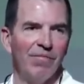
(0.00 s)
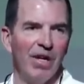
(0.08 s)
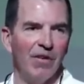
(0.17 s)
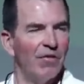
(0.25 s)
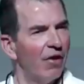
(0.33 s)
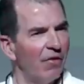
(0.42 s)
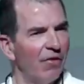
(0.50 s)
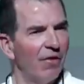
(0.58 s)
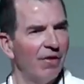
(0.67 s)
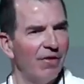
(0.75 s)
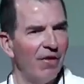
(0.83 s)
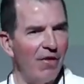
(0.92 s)
Yeah, so does,
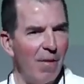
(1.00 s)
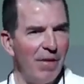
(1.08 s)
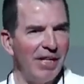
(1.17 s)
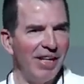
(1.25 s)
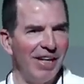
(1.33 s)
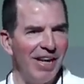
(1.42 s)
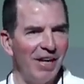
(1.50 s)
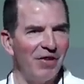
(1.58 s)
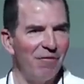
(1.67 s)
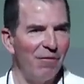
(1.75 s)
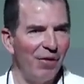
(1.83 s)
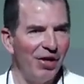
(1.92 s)
does, that make the
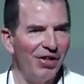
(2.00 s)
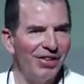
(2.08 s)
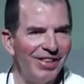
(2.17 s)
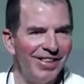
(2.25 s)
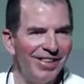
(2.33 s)
connection for you?